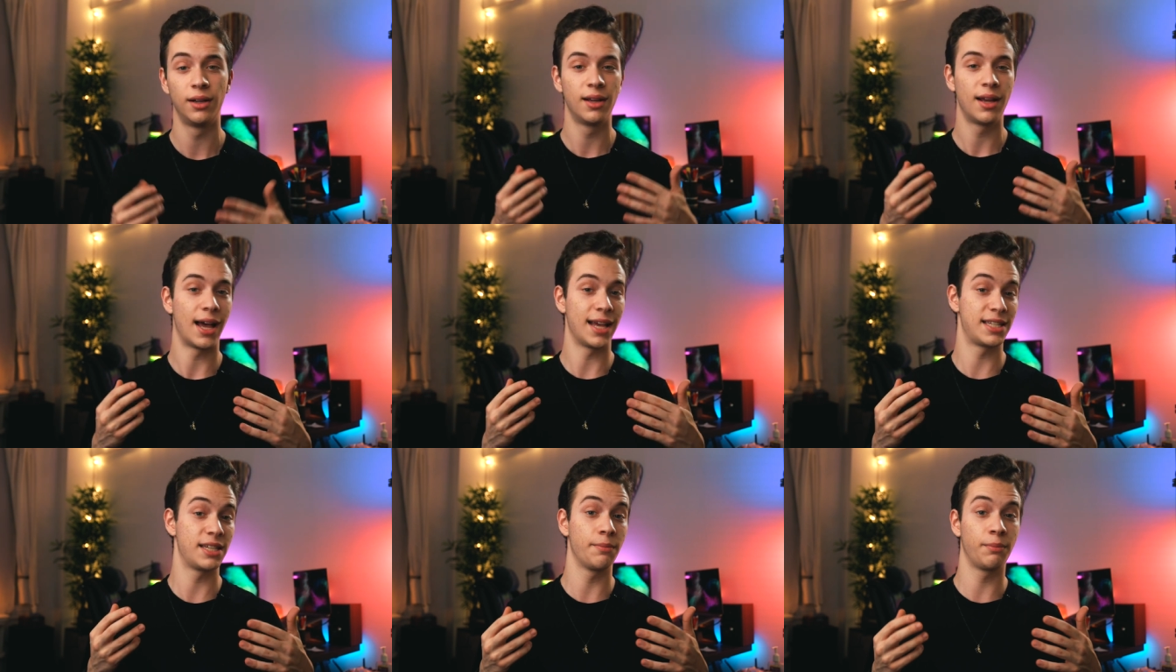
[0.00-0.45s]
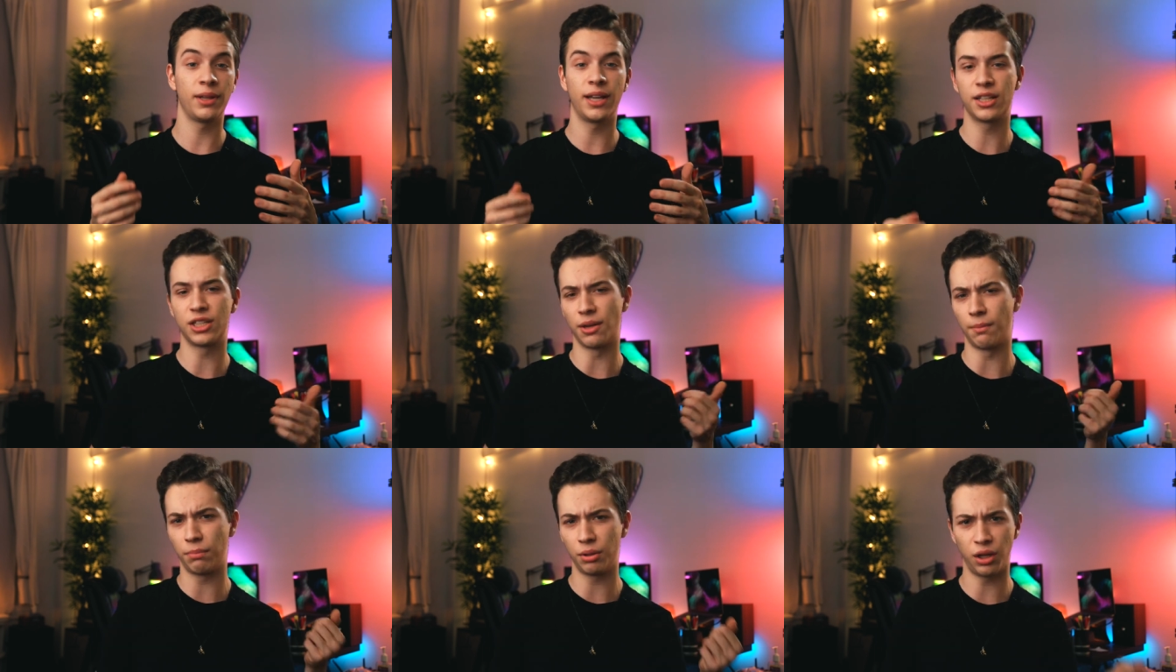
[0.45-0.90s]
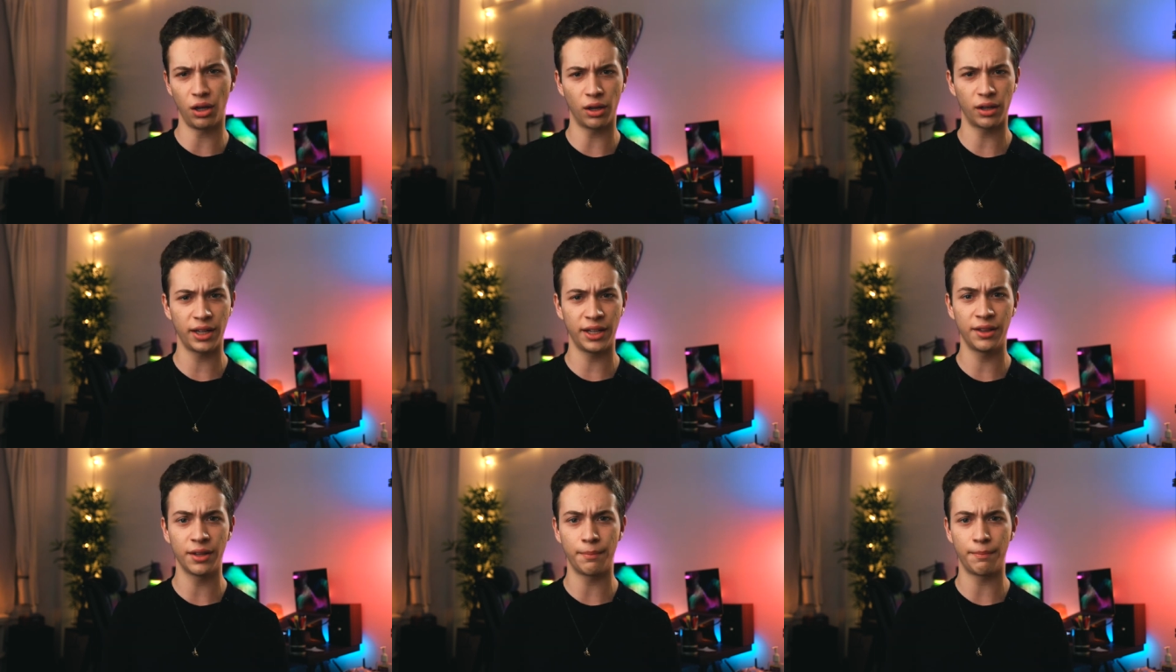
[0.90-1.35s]
I simply had to
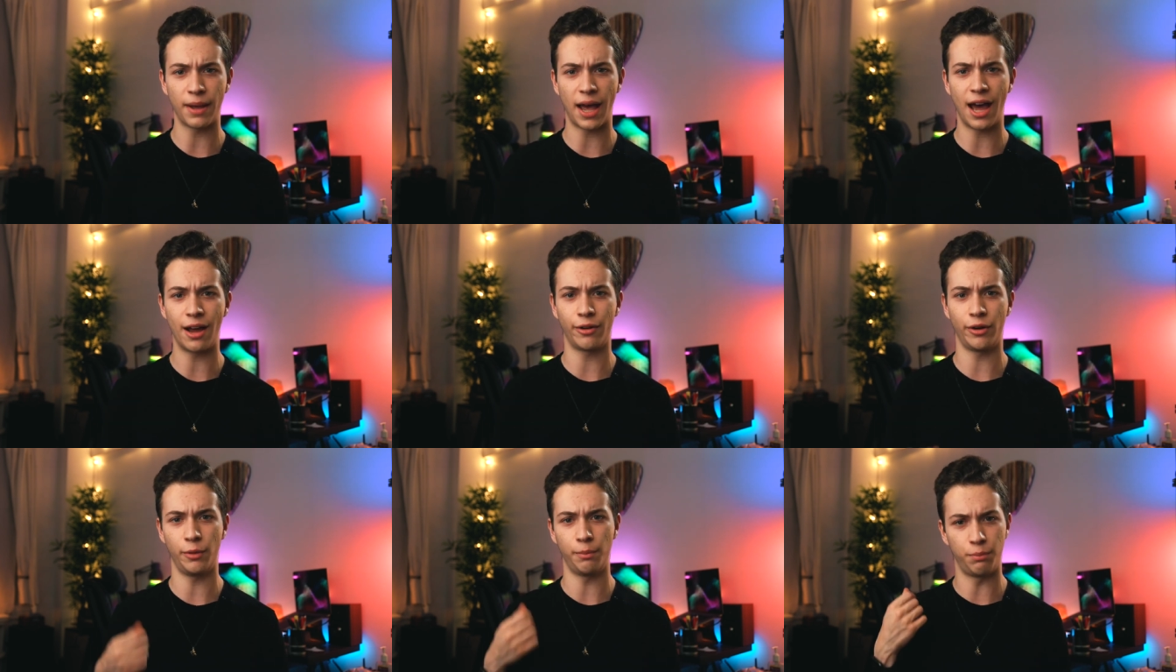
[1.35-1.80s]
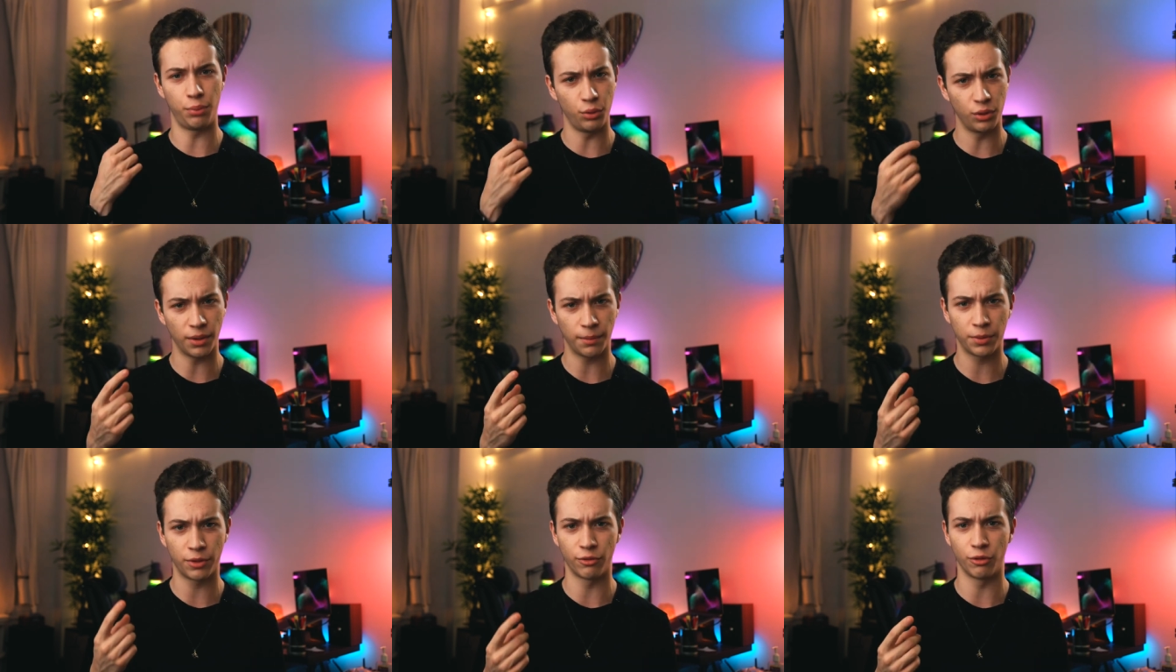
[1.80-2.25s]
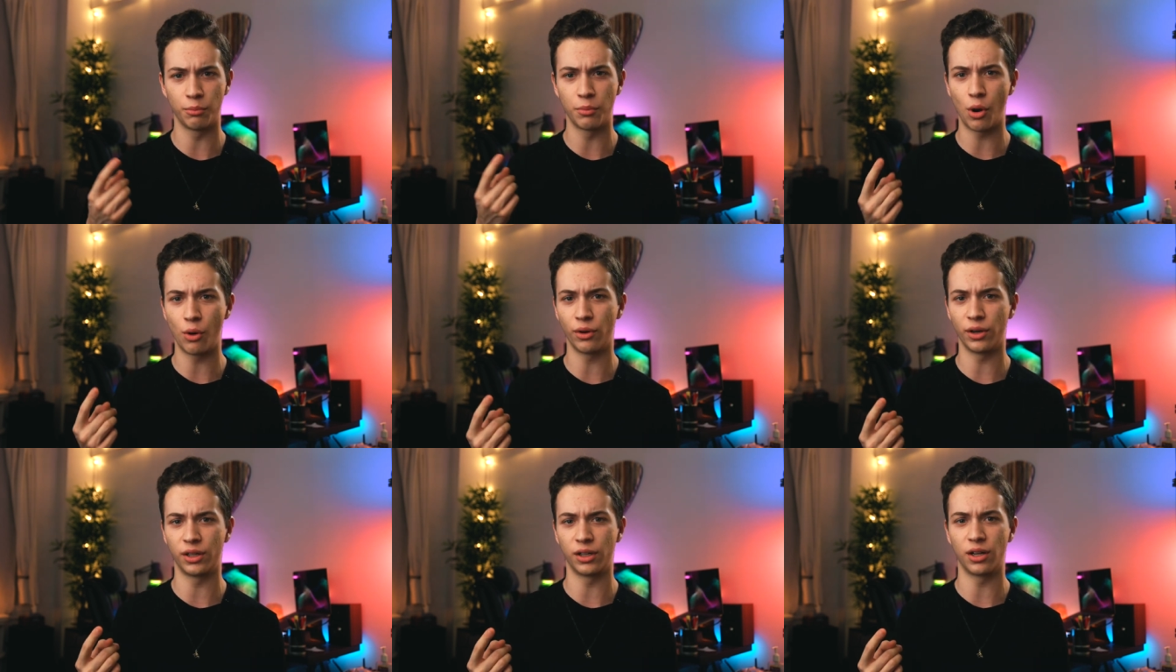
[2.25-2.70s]
plug in the battery, boot up the
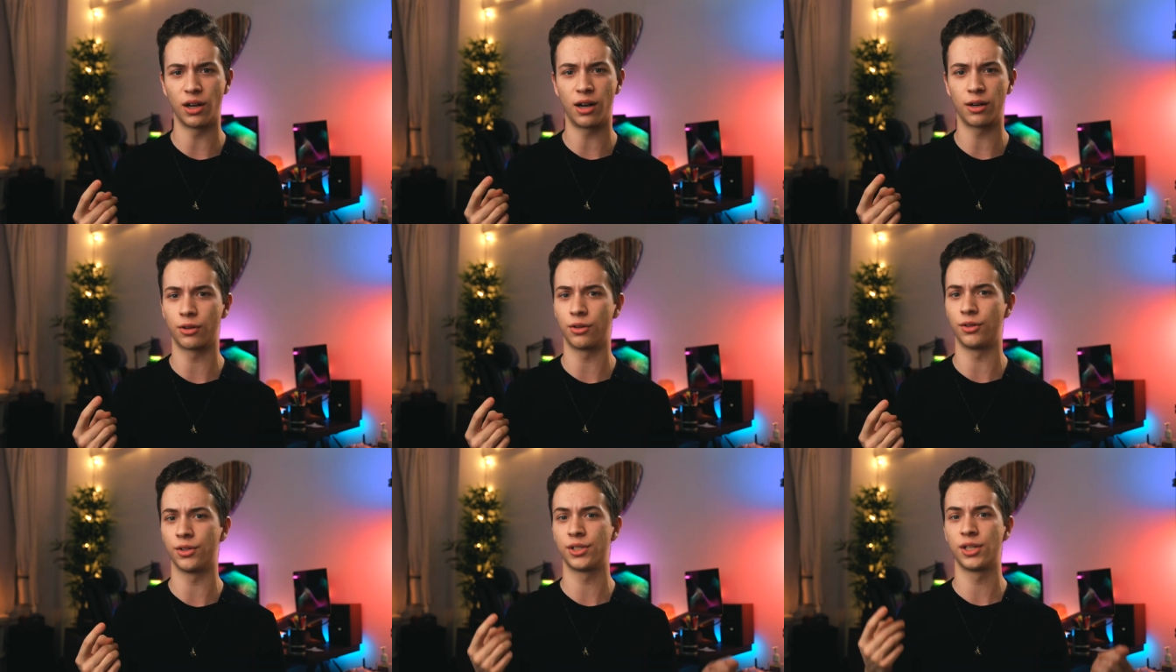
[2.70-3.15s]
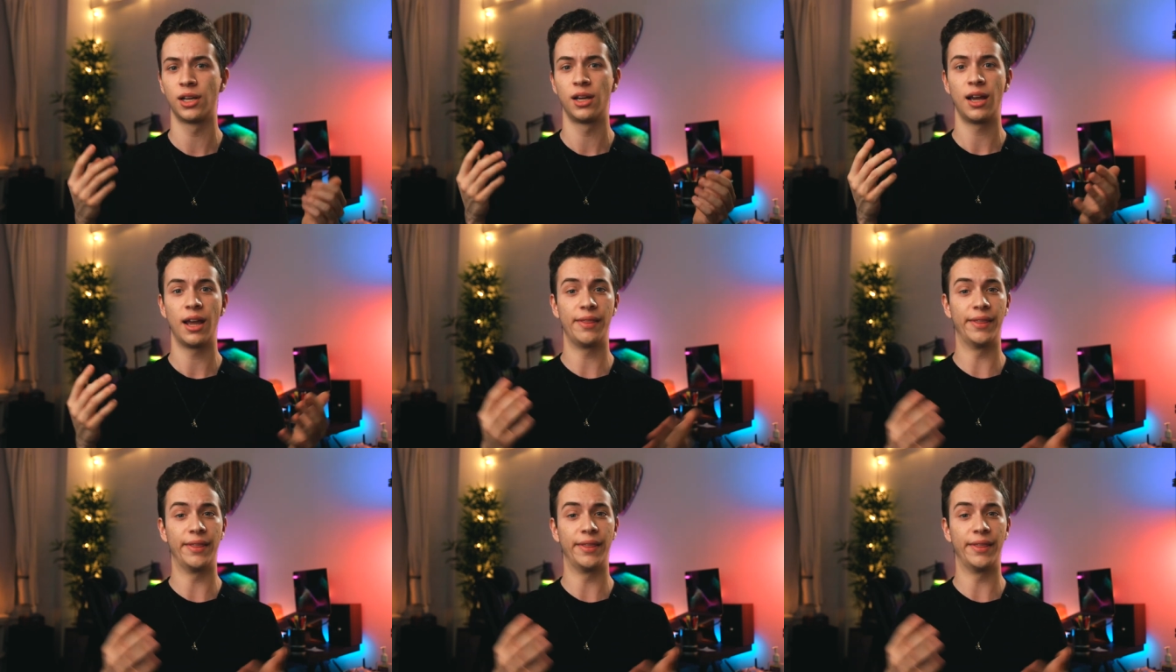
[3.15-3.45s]
remote and goggles,